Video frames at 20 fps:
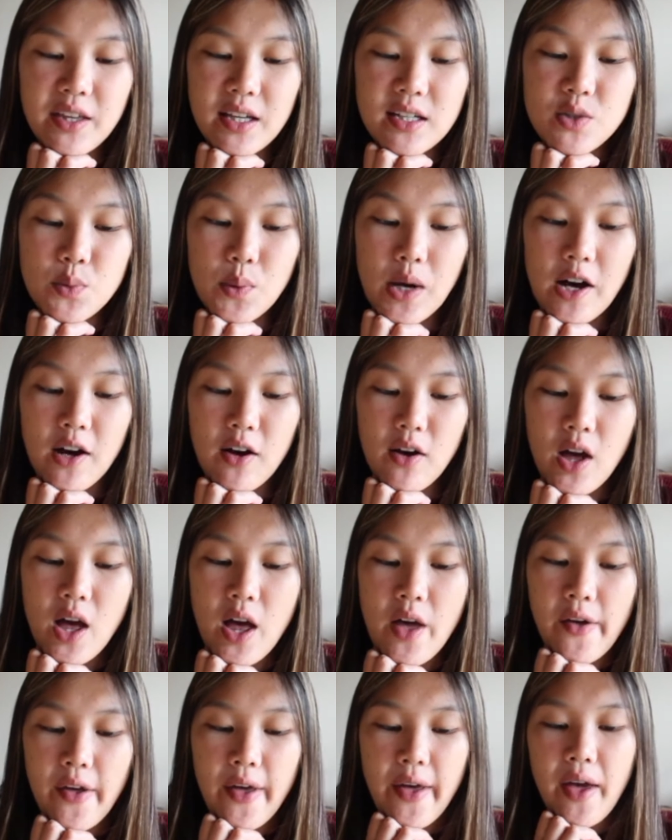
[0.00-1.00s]
as well.
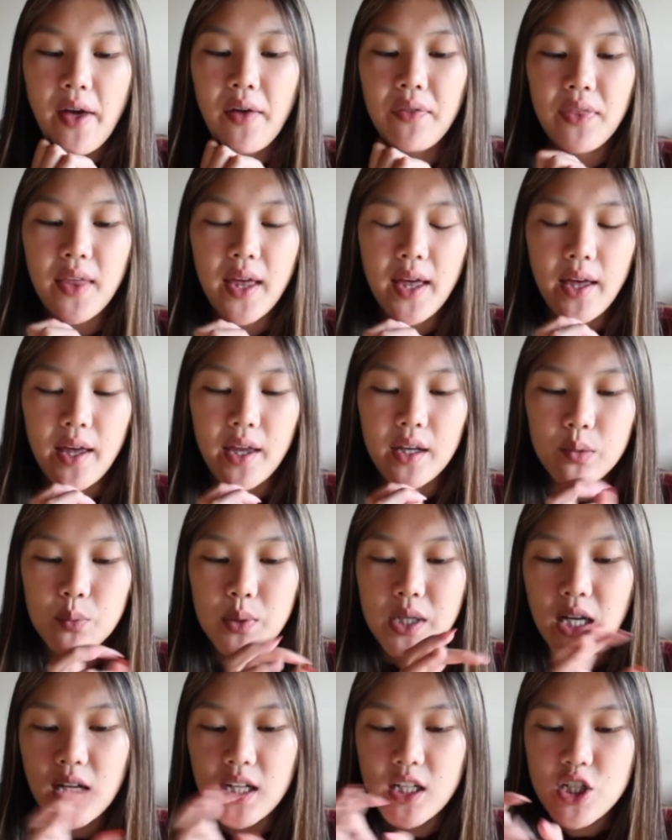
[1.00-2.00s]
And then
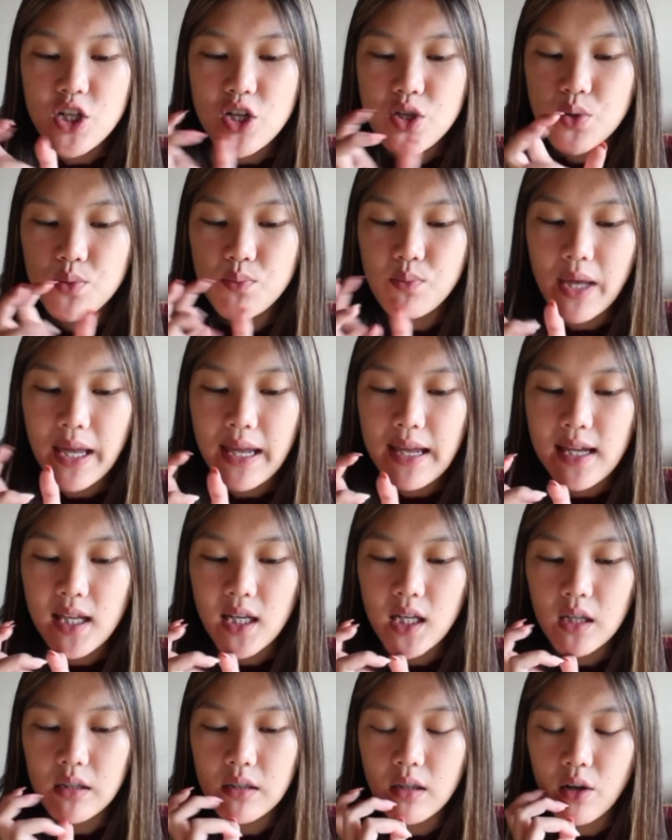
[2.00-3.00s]
we kind of just
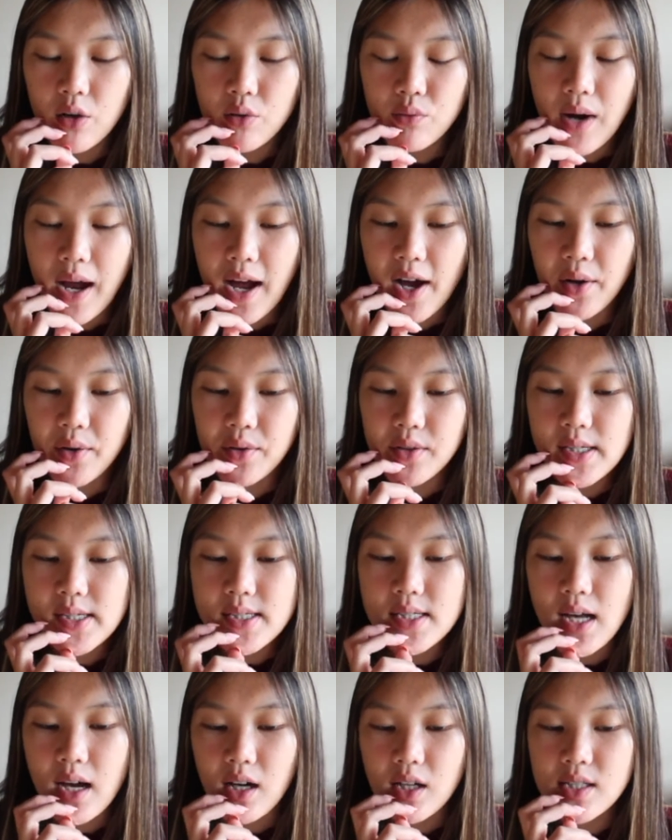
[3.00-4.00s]
ate around
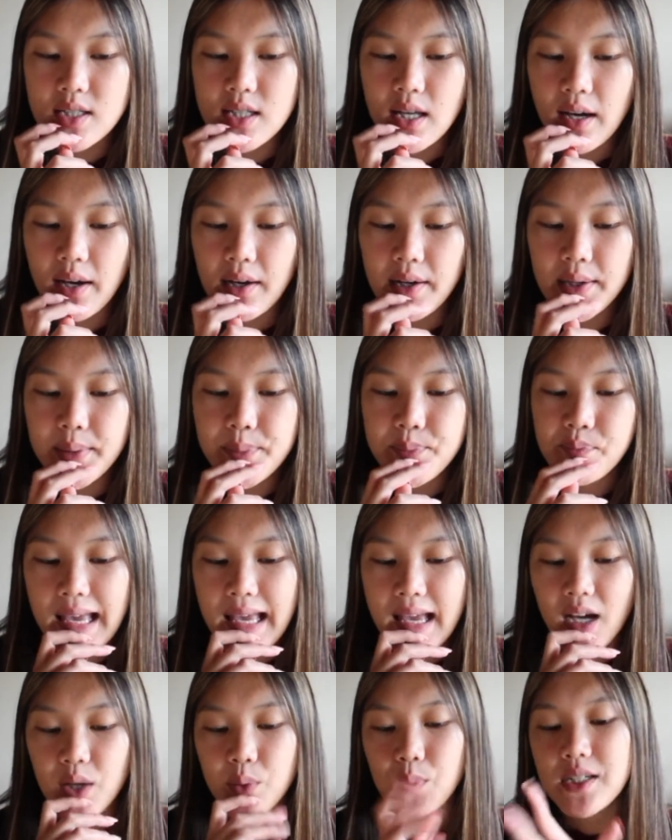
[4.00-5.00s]
Asakusa
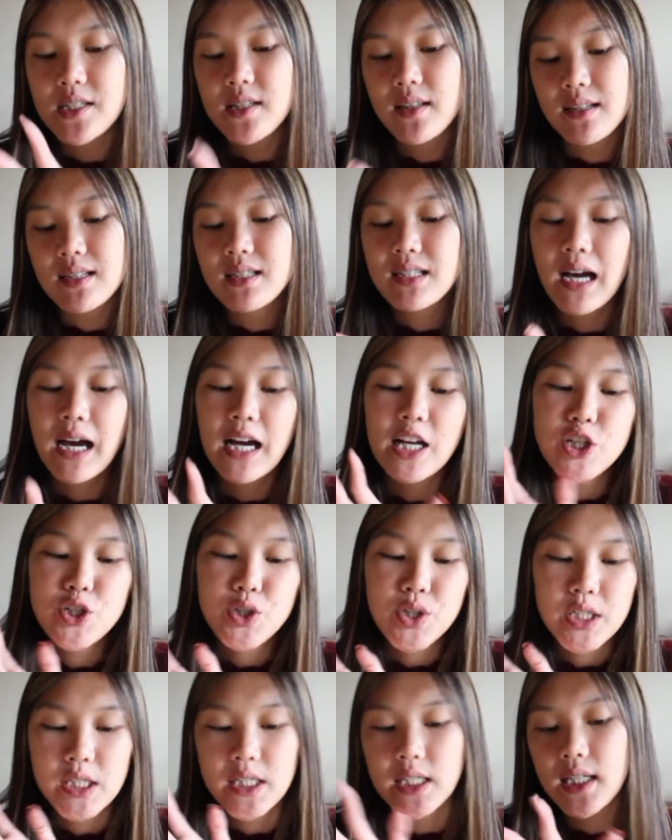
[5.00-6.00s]
and went to the
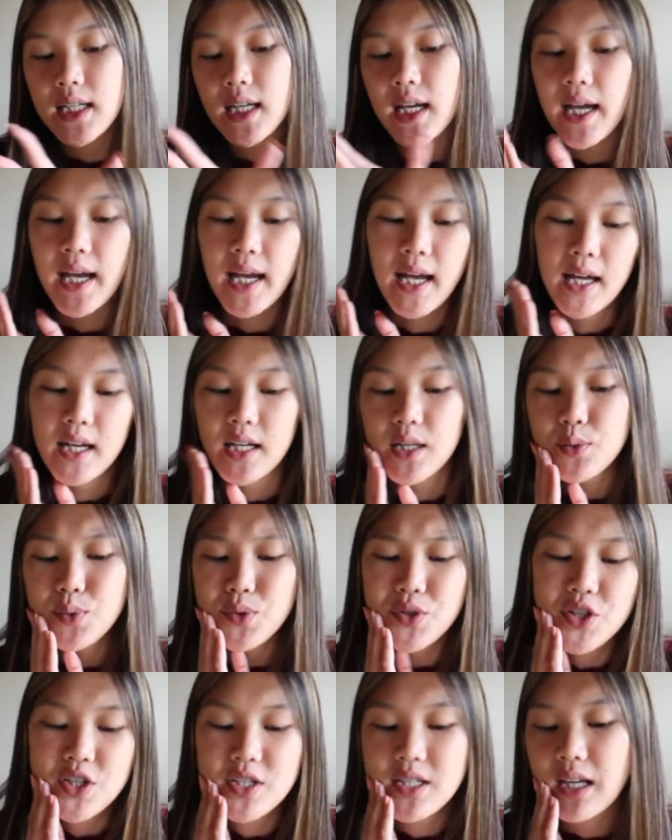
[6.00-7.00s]
Skytree, and it
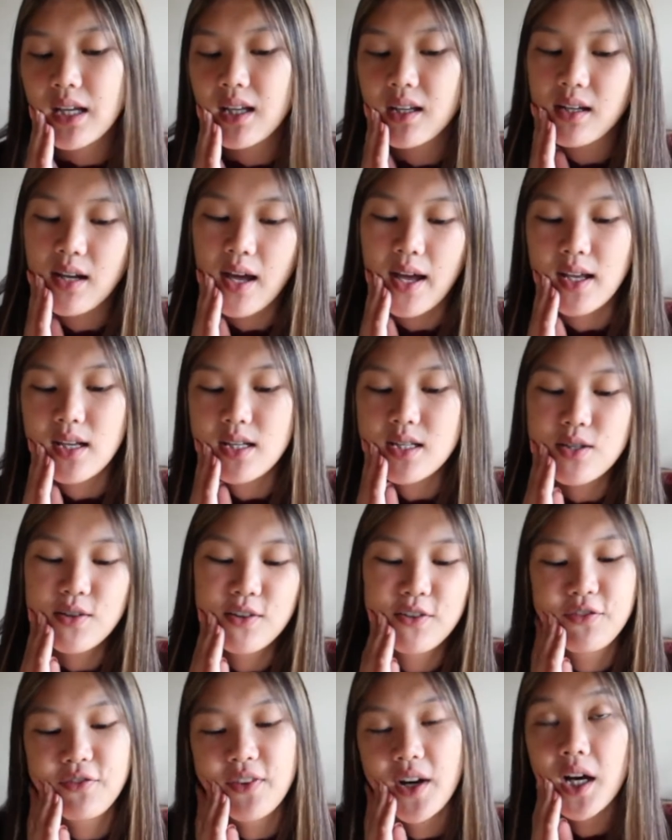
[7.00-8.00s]
was just like a nice,
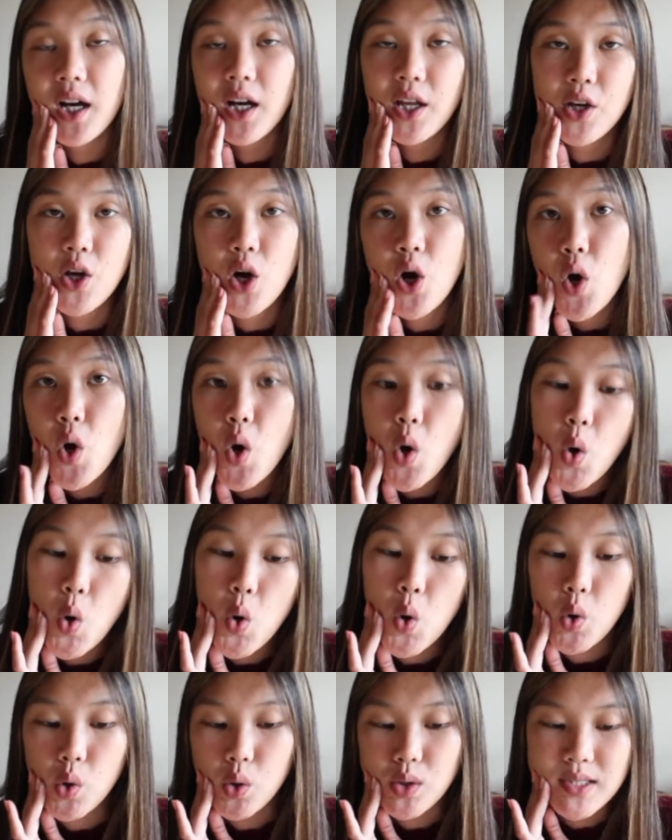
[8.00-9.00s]
fun,
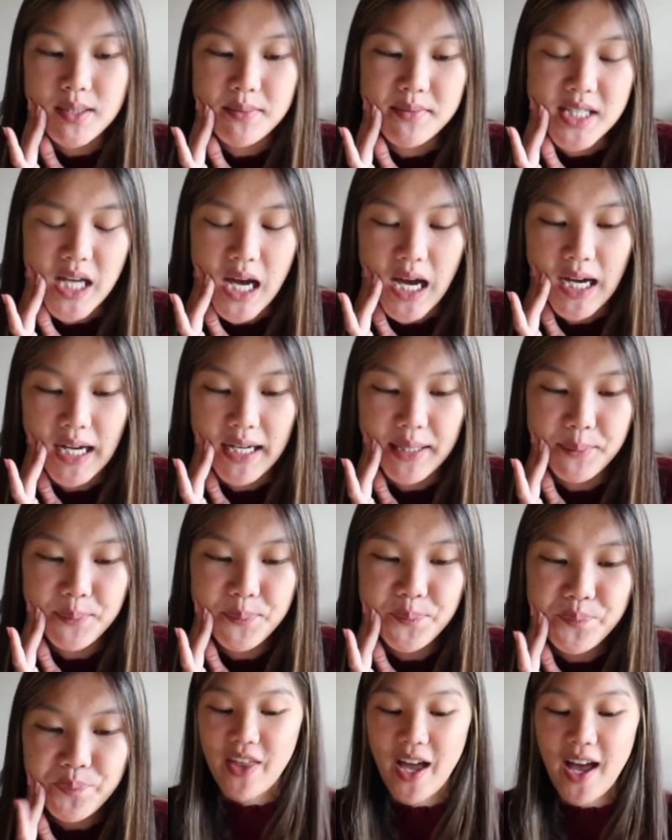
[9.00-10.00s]
wholesome time. That